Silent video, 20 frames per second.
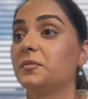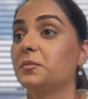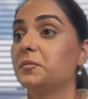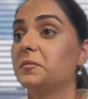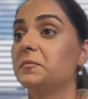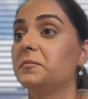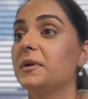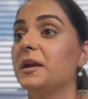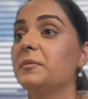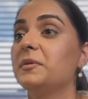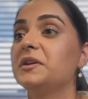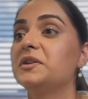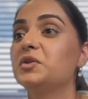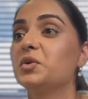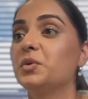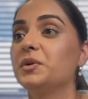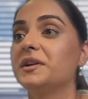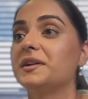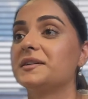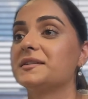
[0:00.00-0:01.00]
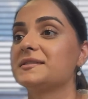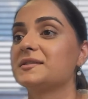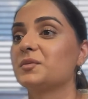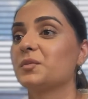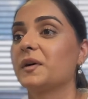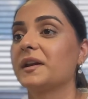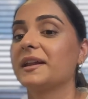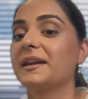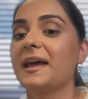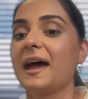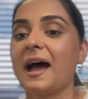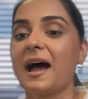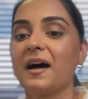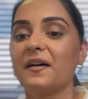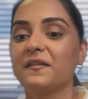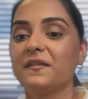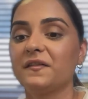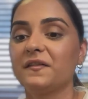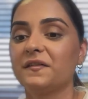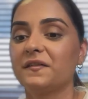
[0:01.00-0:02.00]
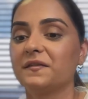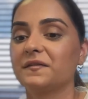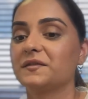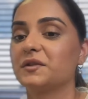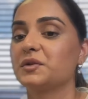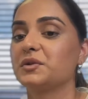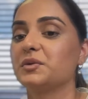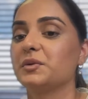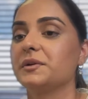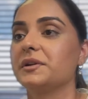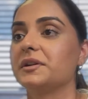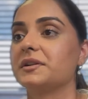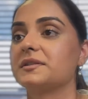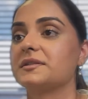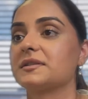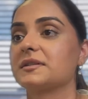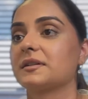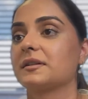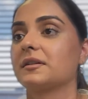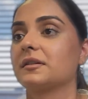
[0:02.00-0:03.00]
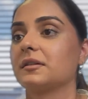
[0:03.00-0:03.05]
maybe 2 years, 1.5 to 2 years.